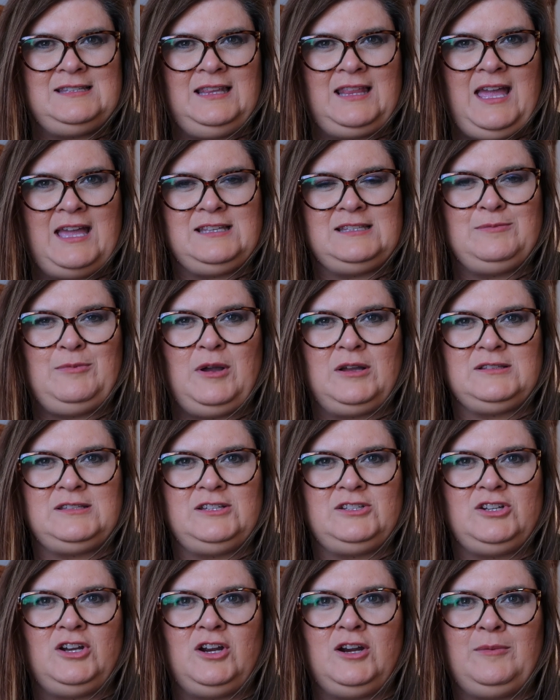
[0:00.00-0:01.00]
is the last
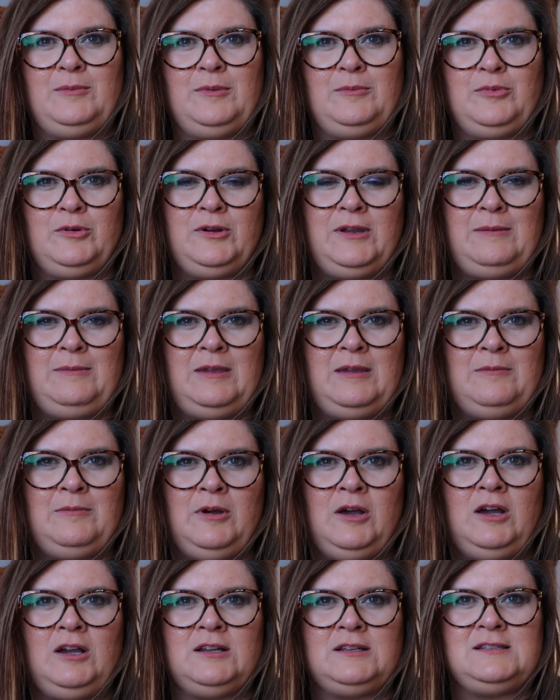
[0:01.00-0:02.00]
BOXYCHARM premium
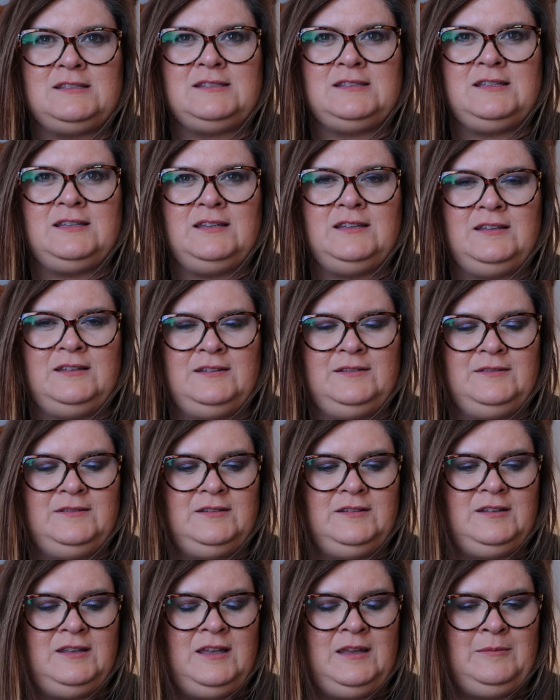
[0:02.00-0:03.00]
box
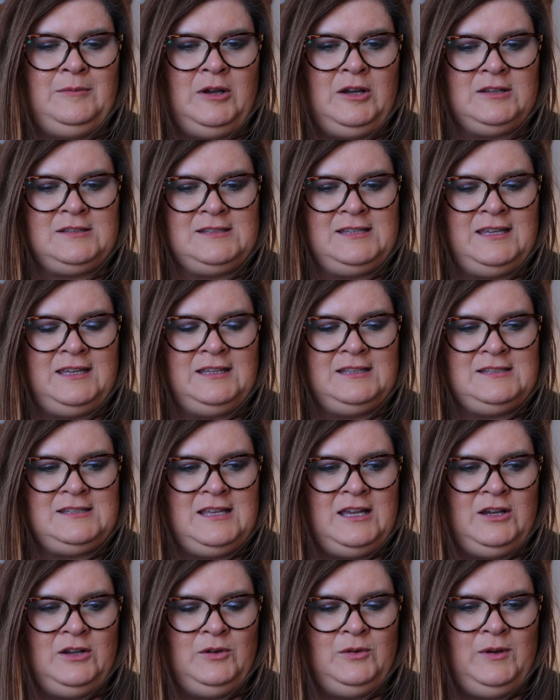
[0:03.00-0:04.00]
unboxing,
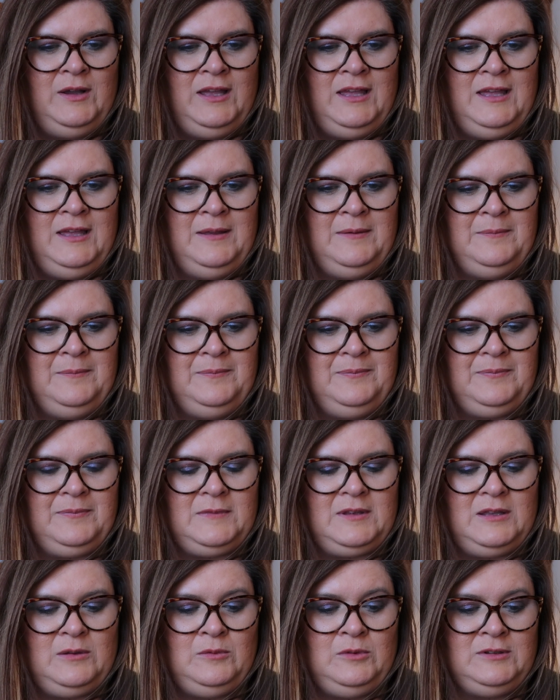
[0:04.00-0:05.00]
so
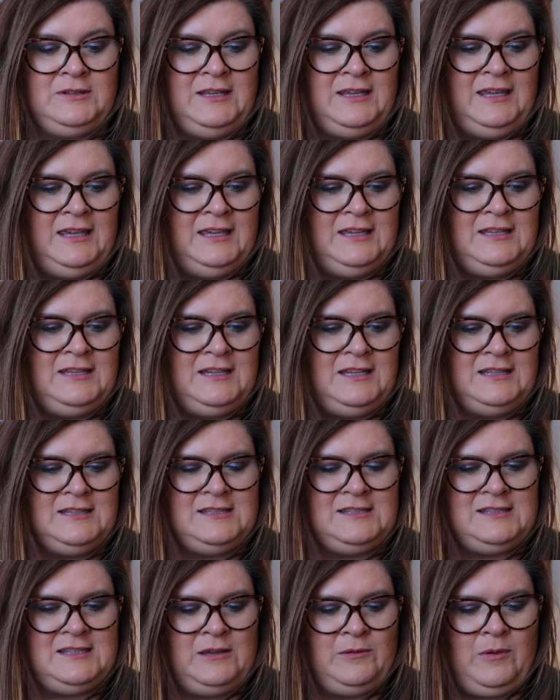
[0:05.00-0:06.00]
we'll dig in
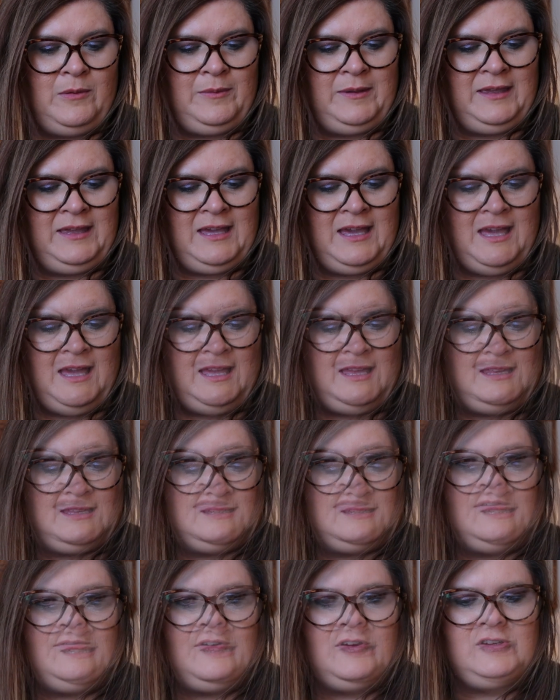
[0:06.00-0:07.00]
and see what we got.
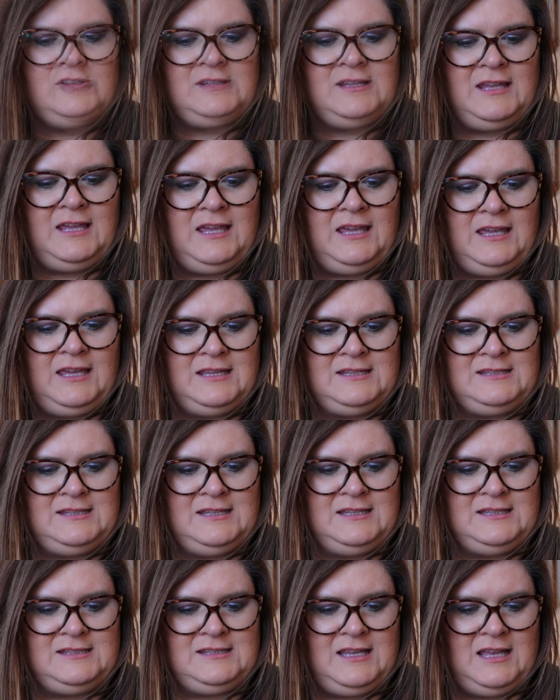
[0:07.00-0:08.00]
The first thing is
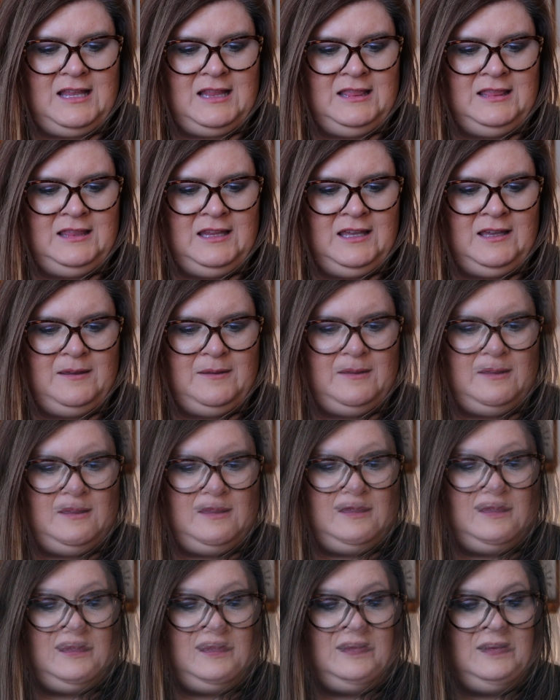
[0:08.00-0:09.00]
this
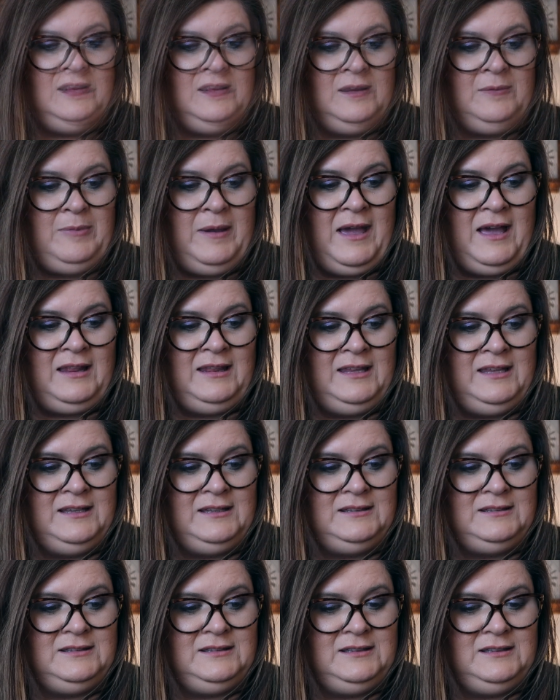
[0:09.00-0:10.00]
La
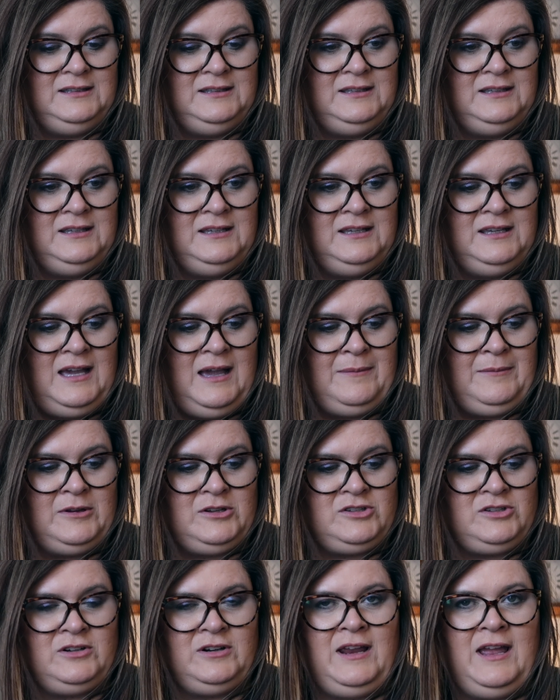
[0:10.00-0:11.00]
palette. I'm
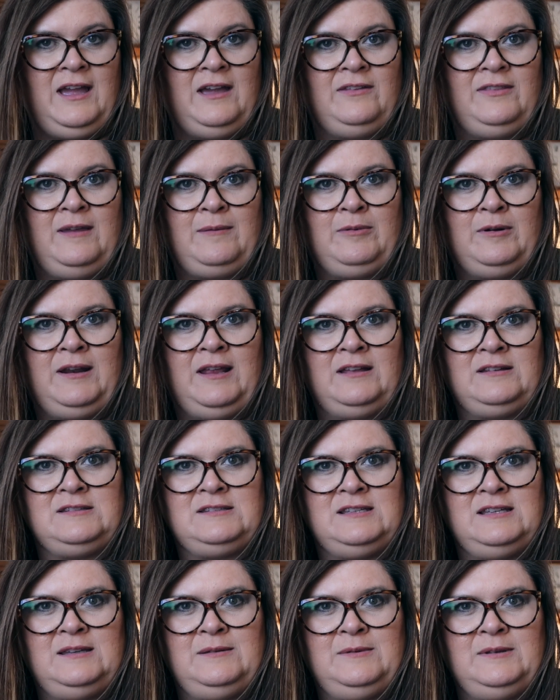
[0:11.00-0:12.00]
not sure how they
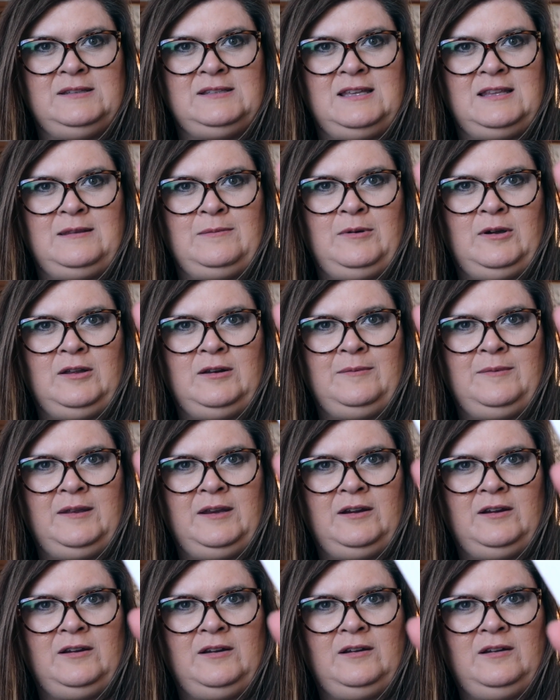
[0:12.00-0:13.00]
pronounce it, but it's at the bottom
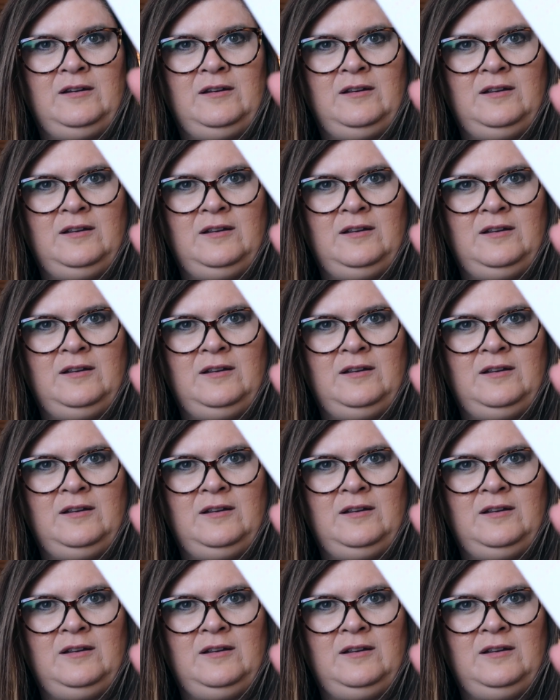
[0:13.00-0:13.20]
there.